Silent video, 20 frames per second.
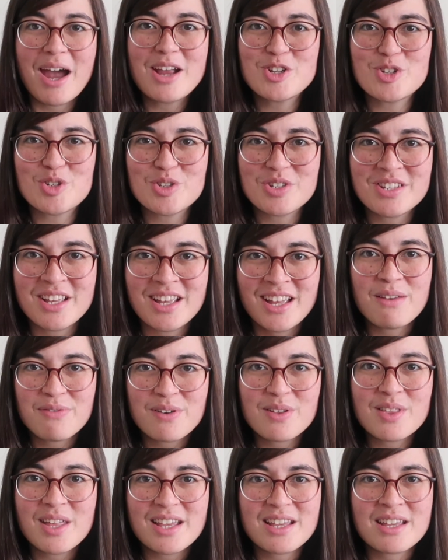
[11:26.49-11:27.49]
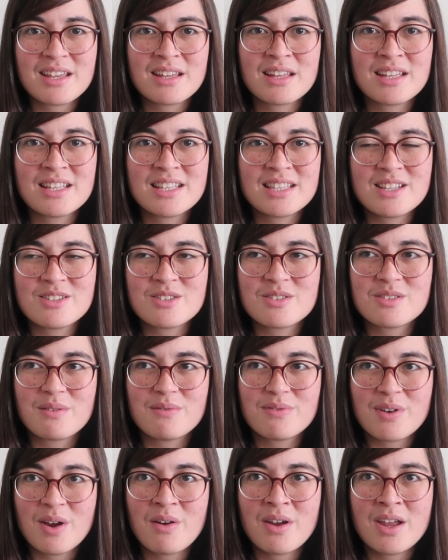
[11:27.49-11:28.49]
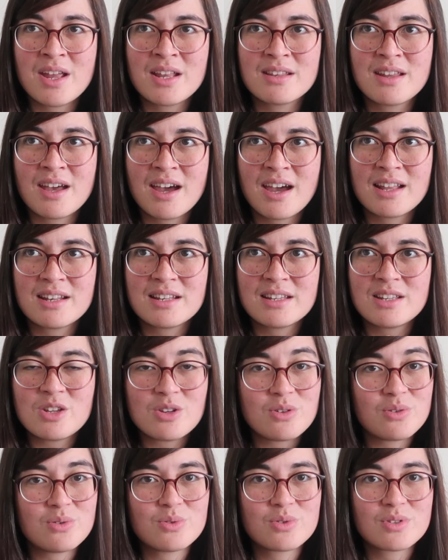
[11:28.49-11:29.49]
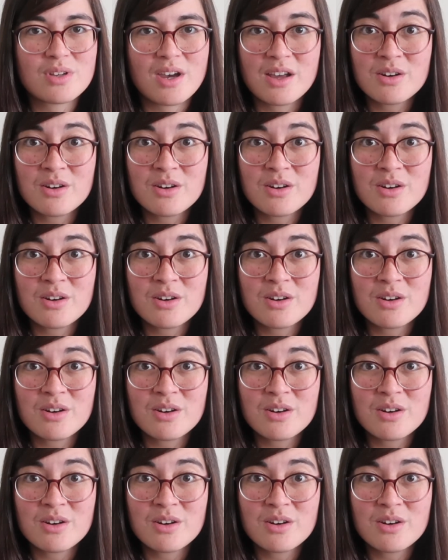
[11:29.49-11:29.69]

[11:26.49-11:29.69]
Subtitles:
I feel like this is a very not used,